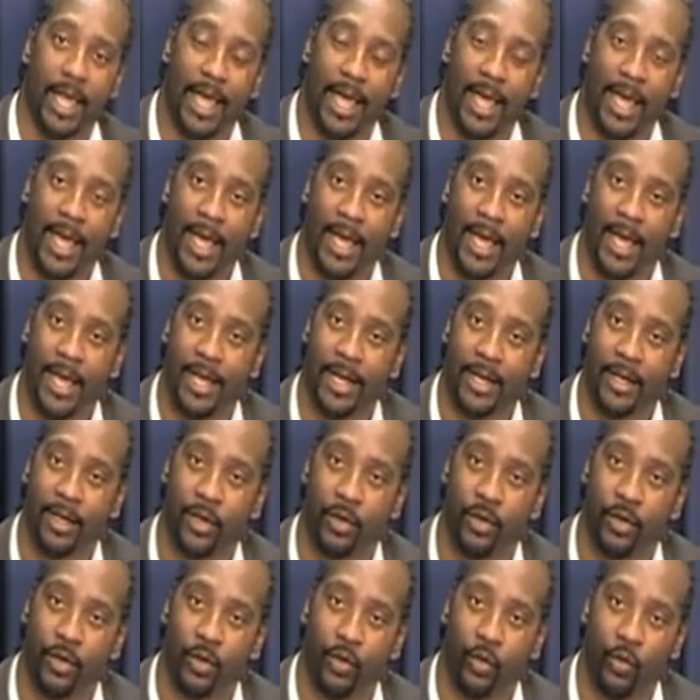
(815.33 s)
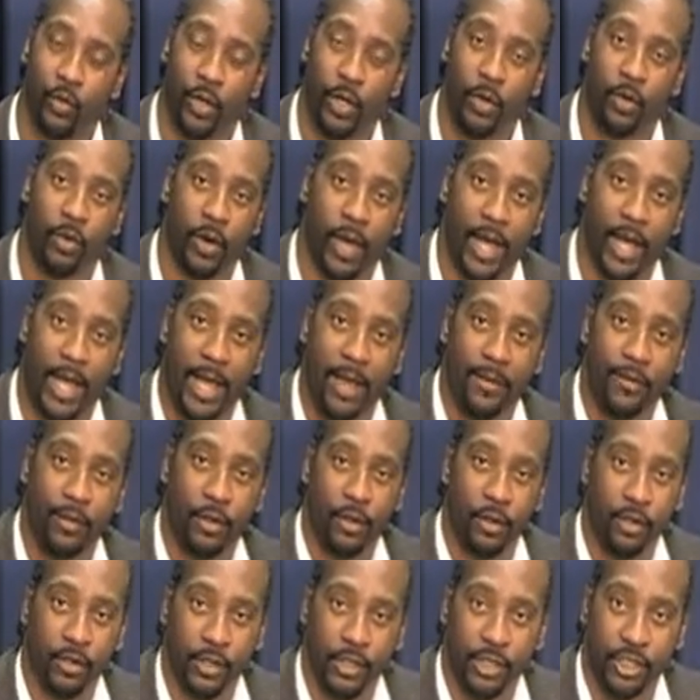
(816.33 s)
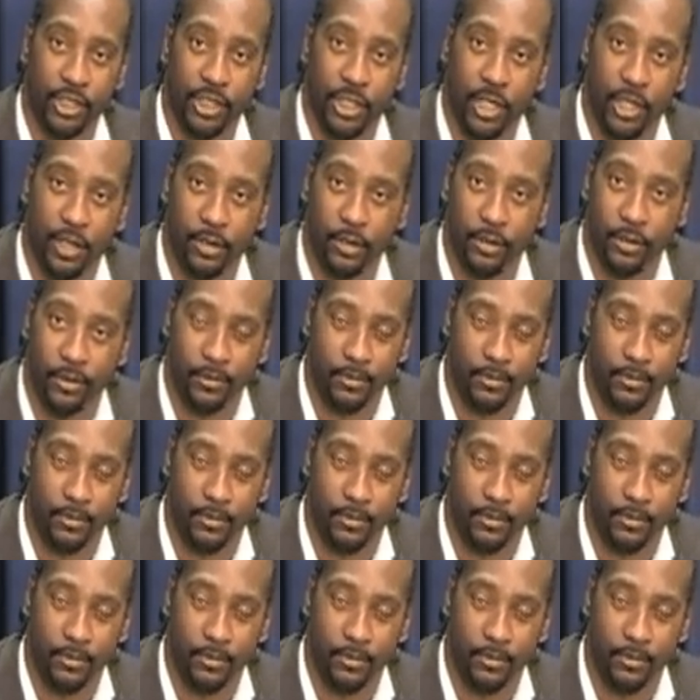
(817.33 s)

and we will have you on the show.